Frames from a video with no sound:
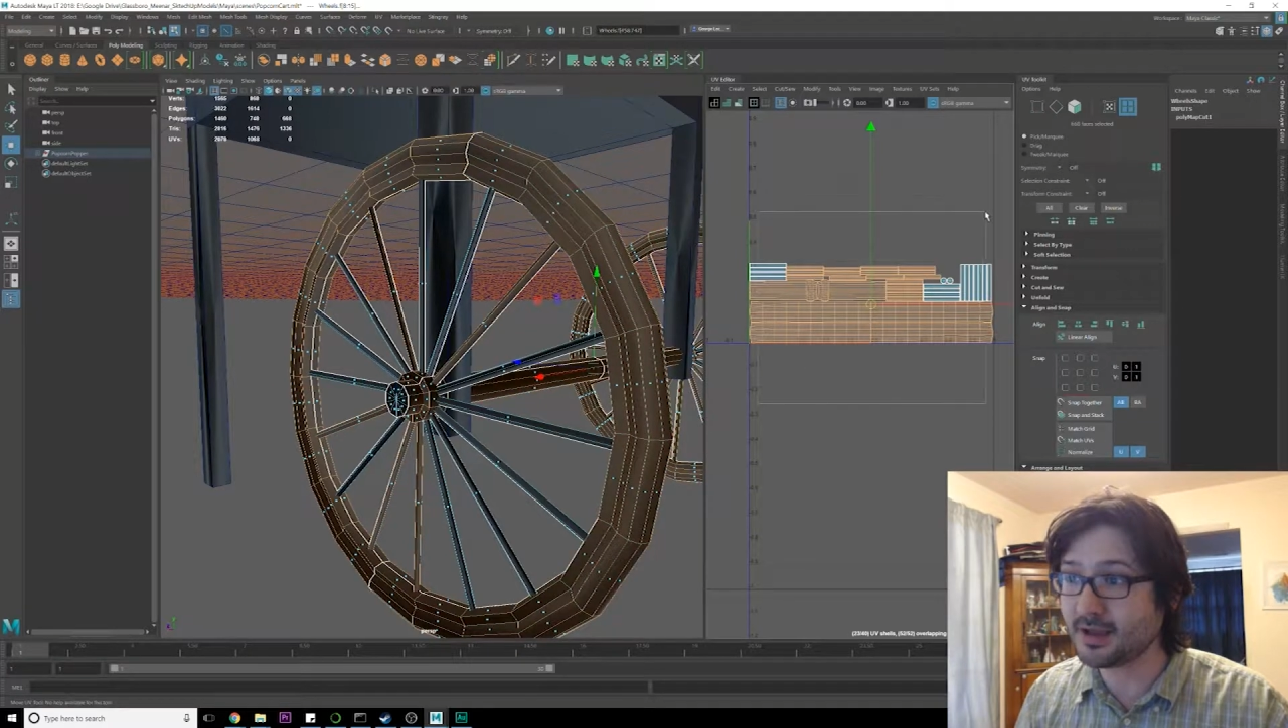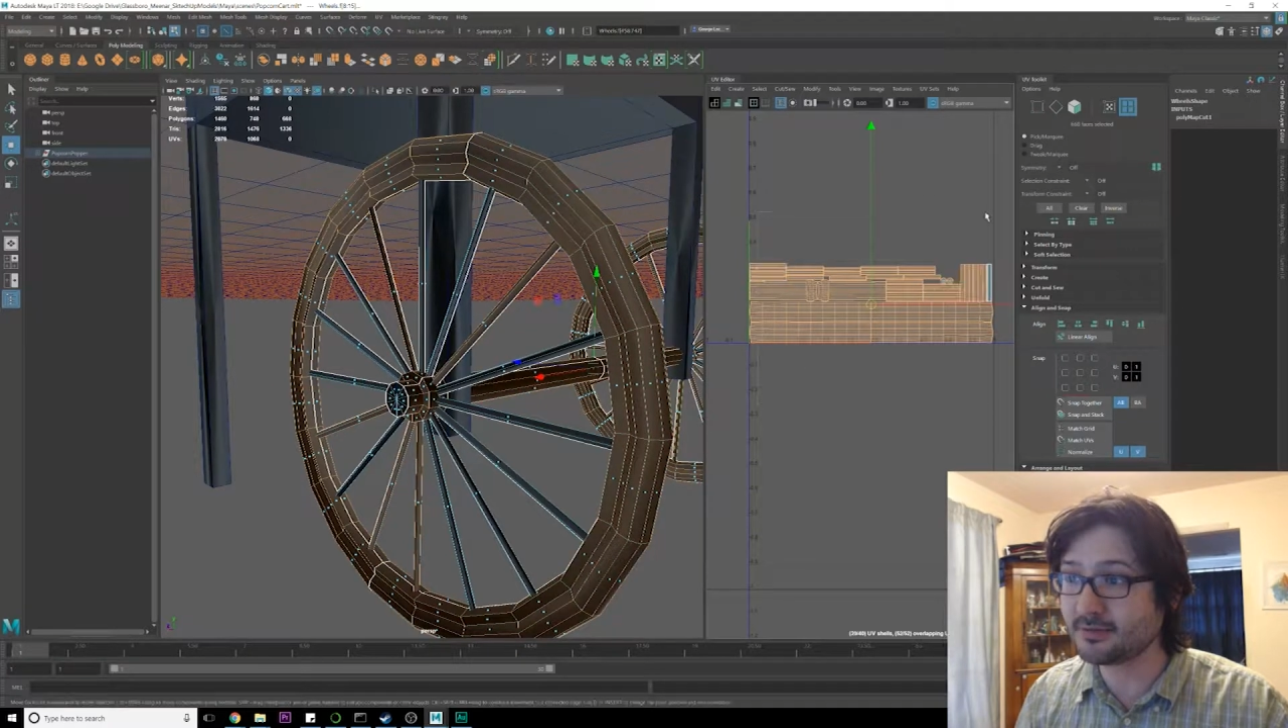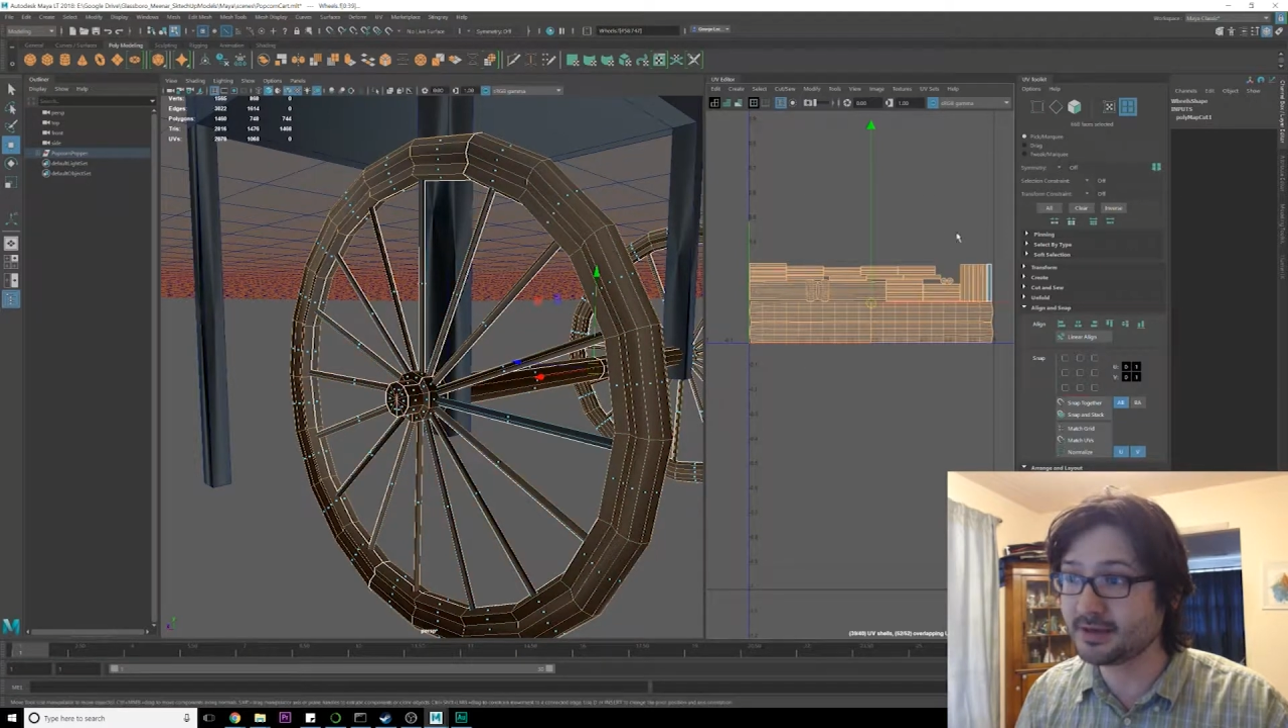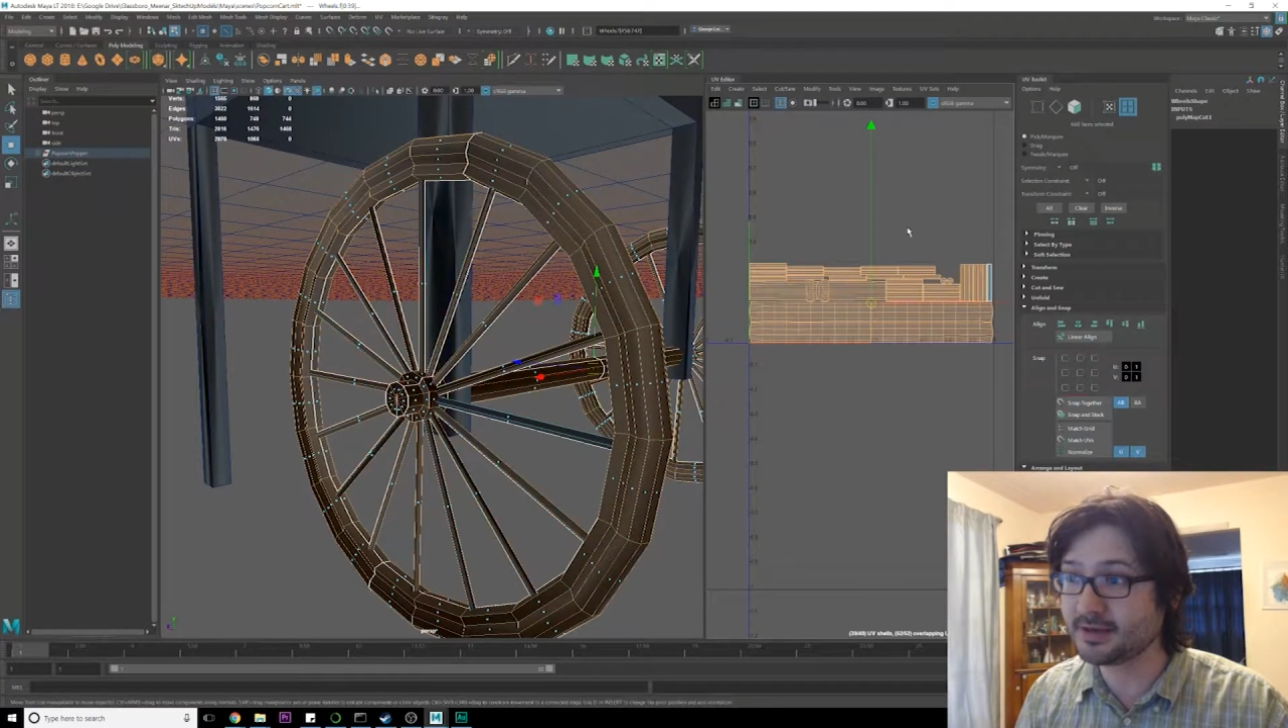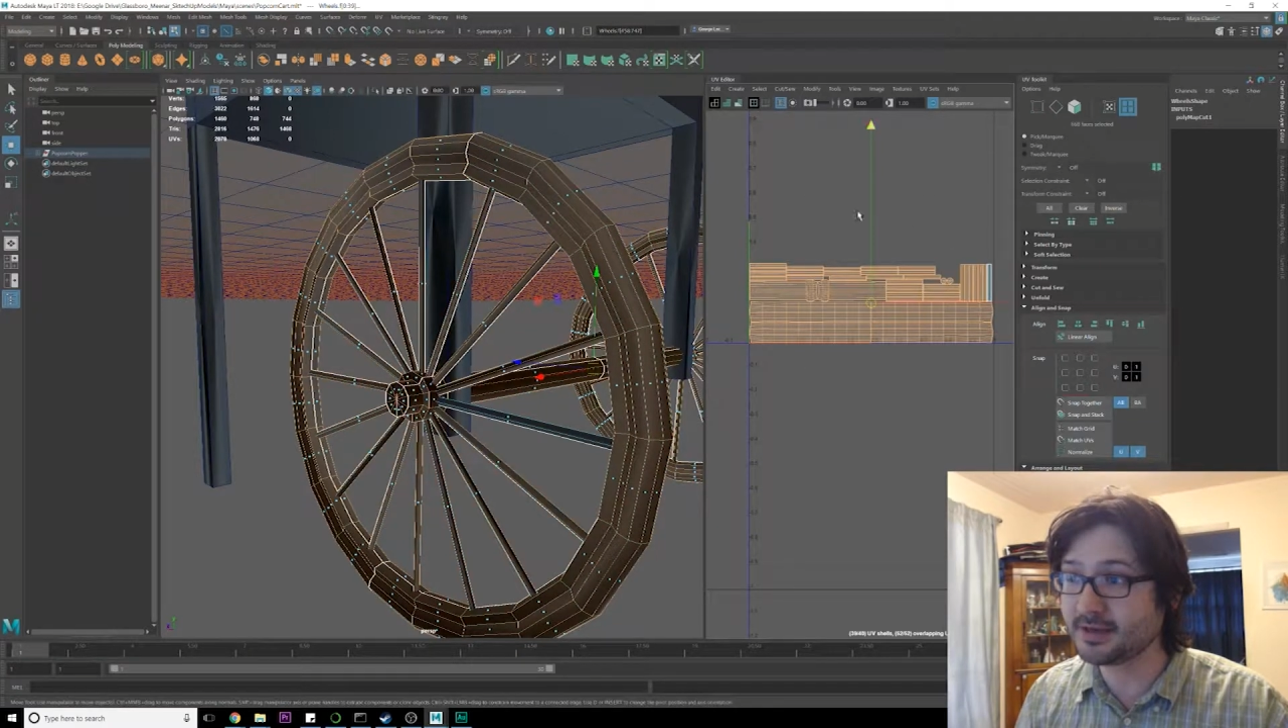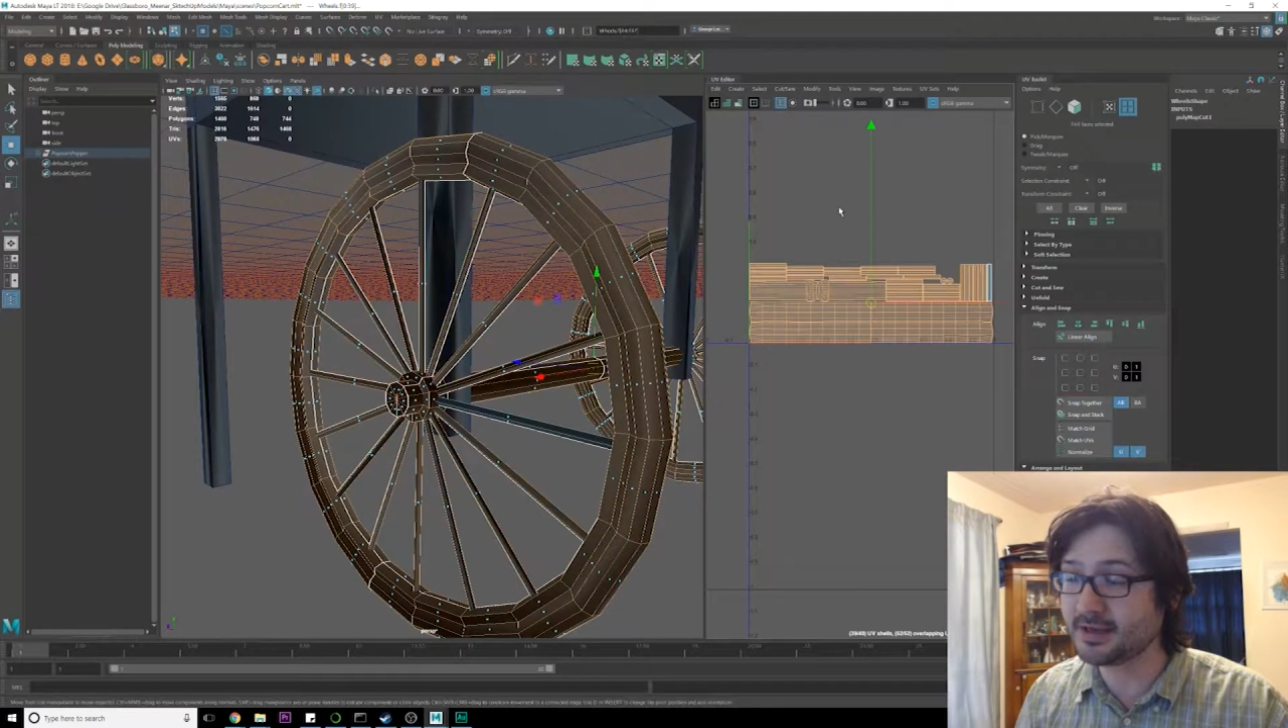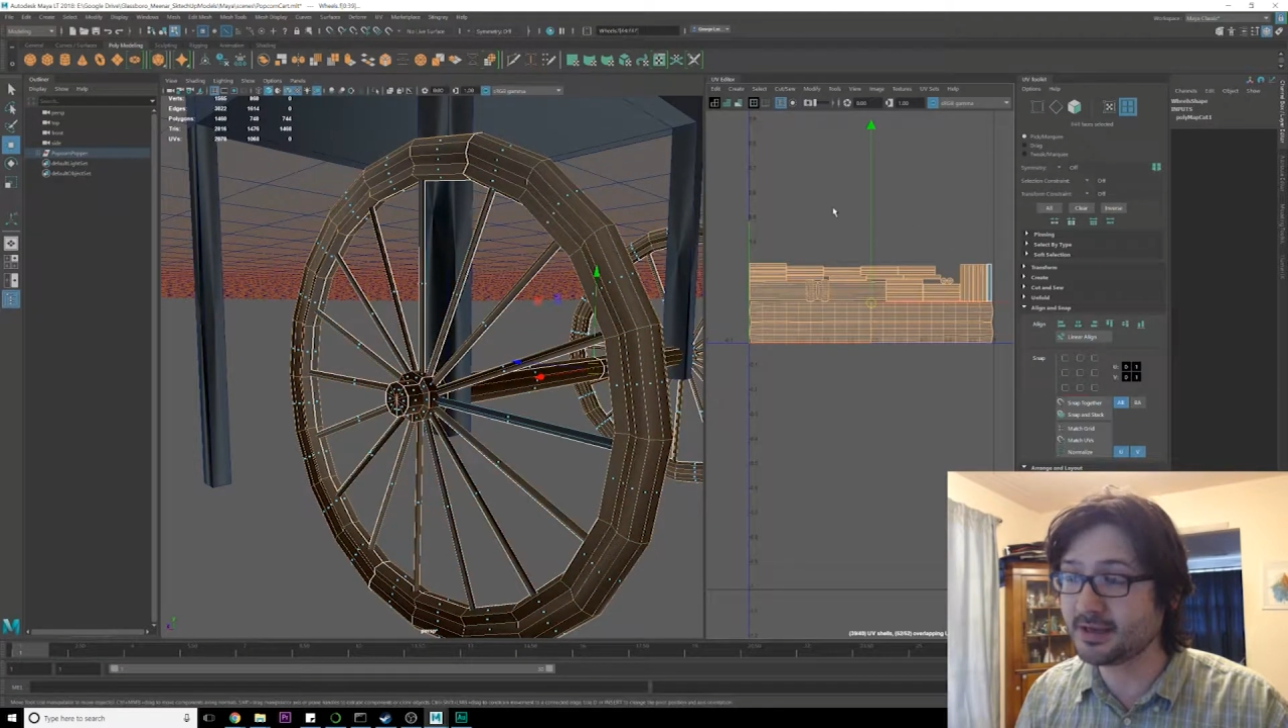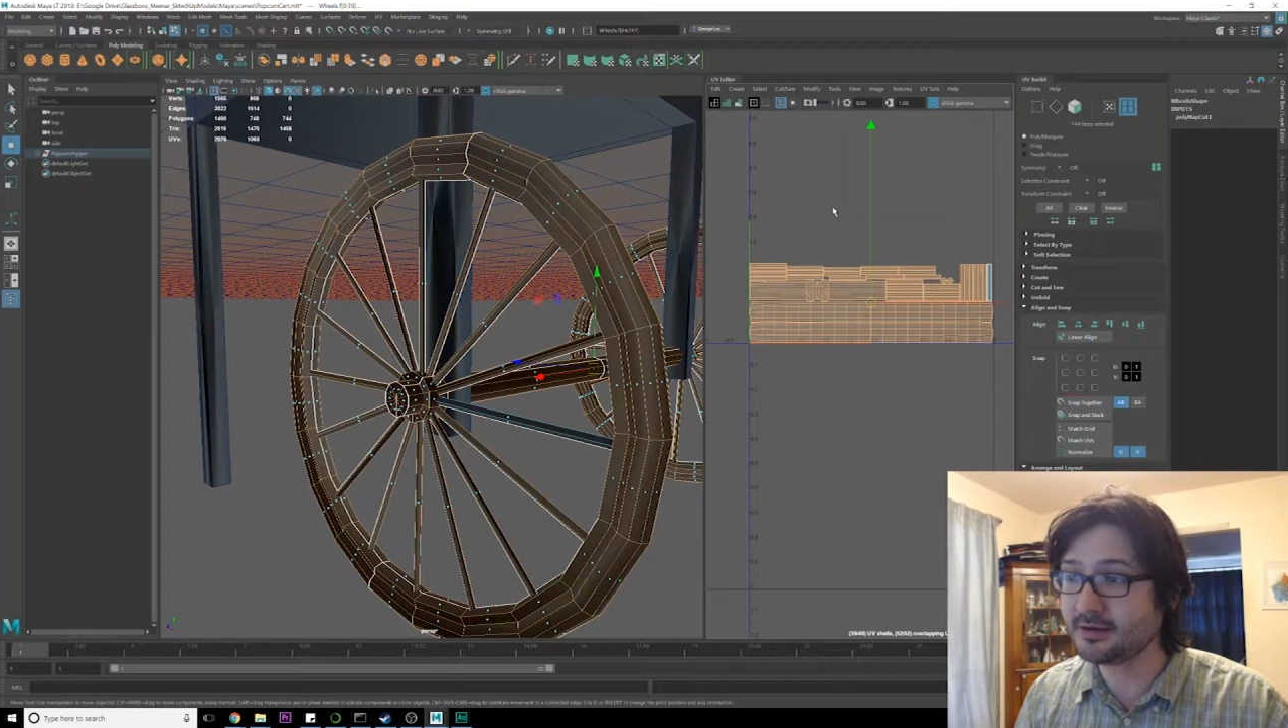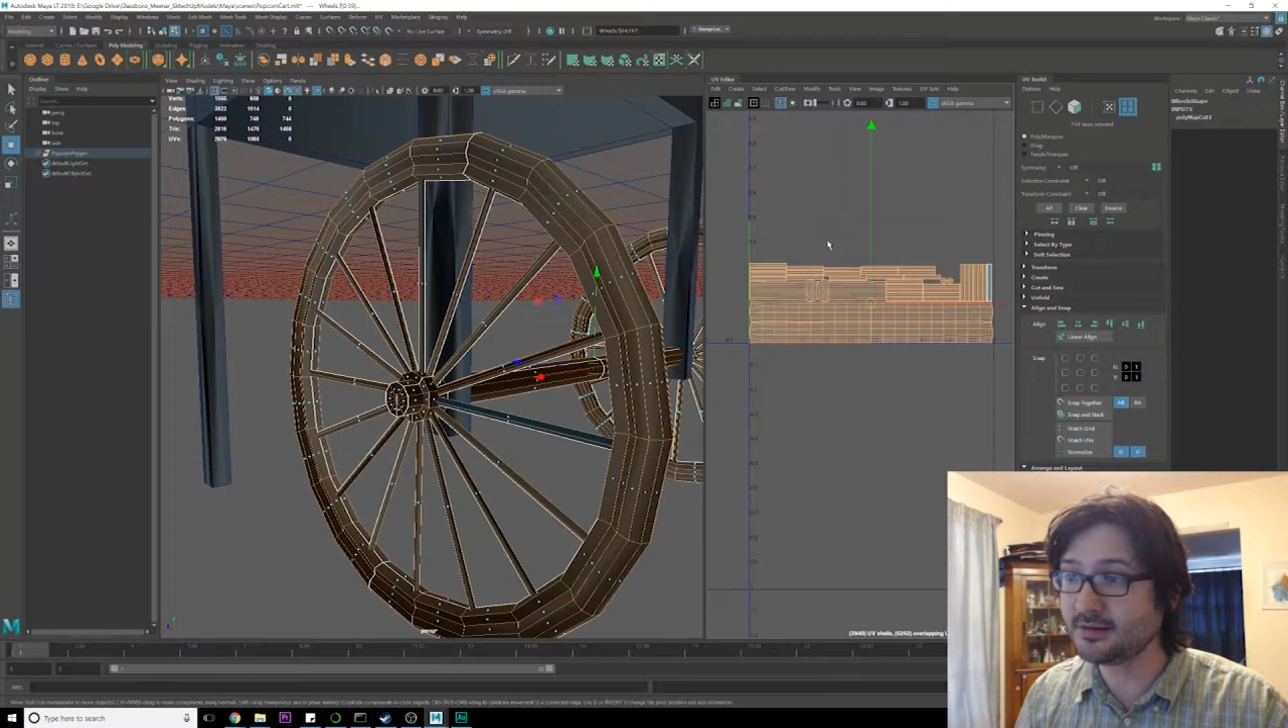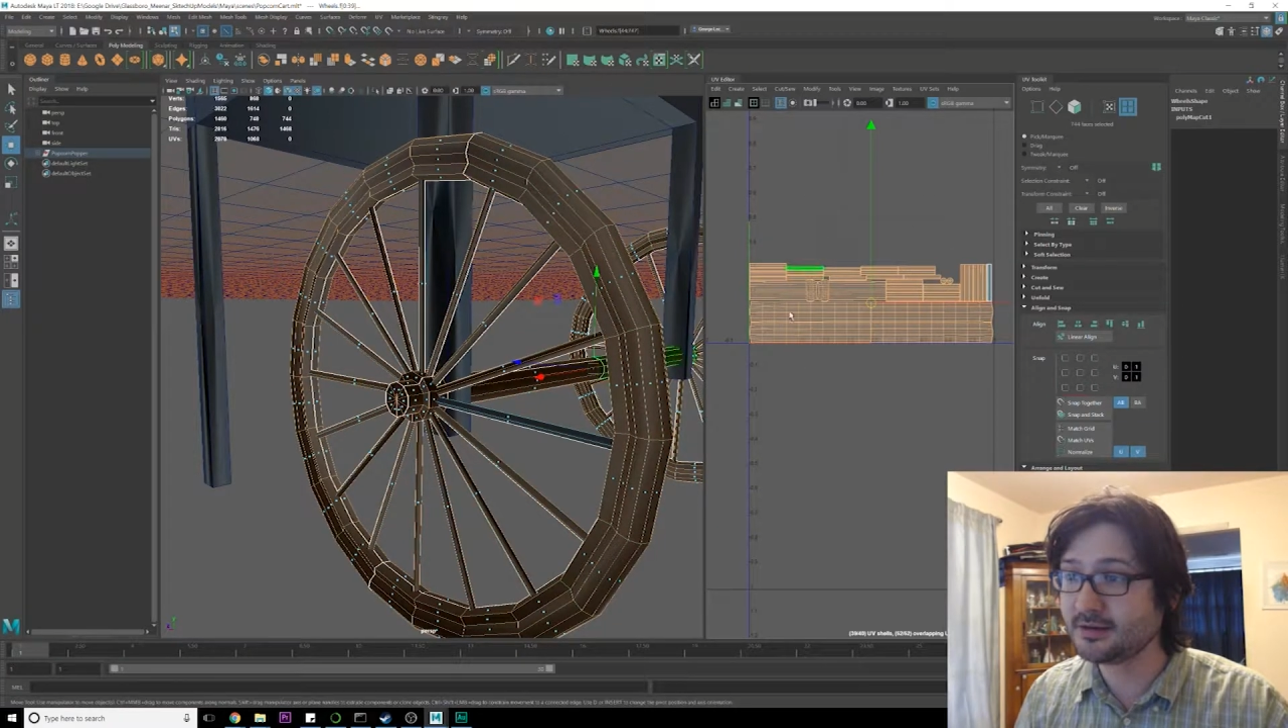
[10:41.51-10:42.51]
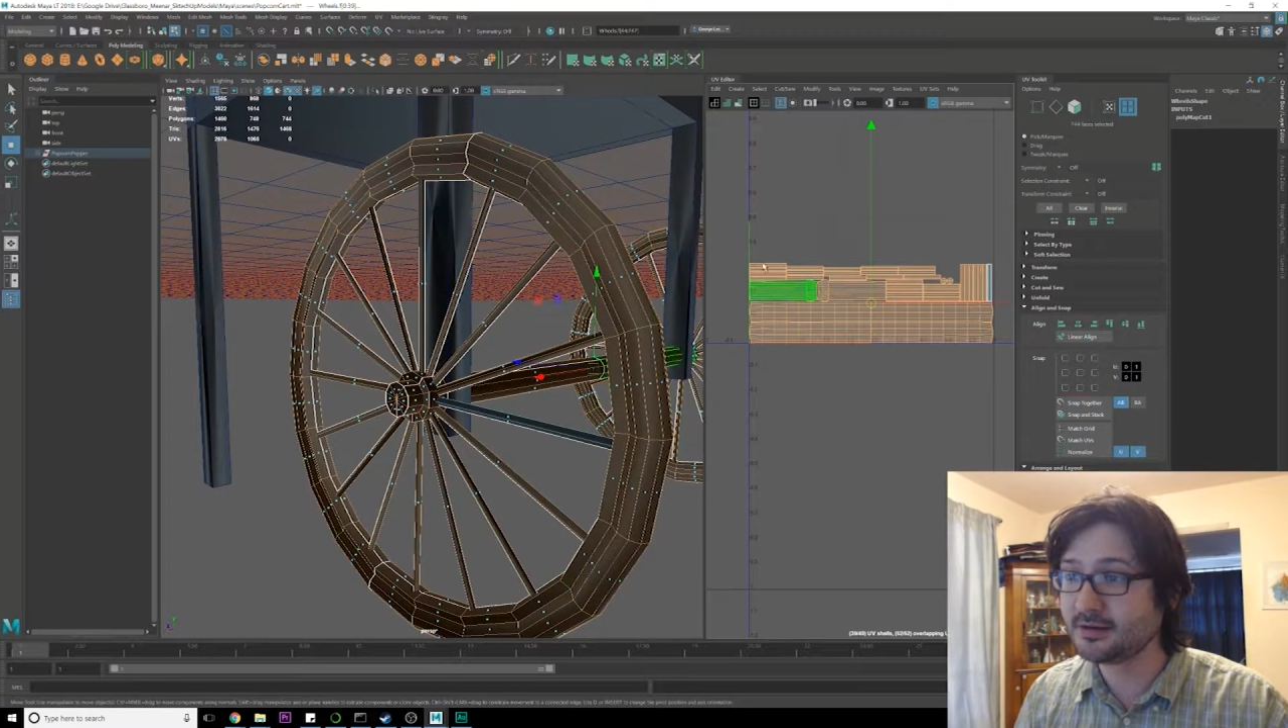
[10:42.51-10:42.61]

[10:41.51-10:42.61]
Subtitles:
everything again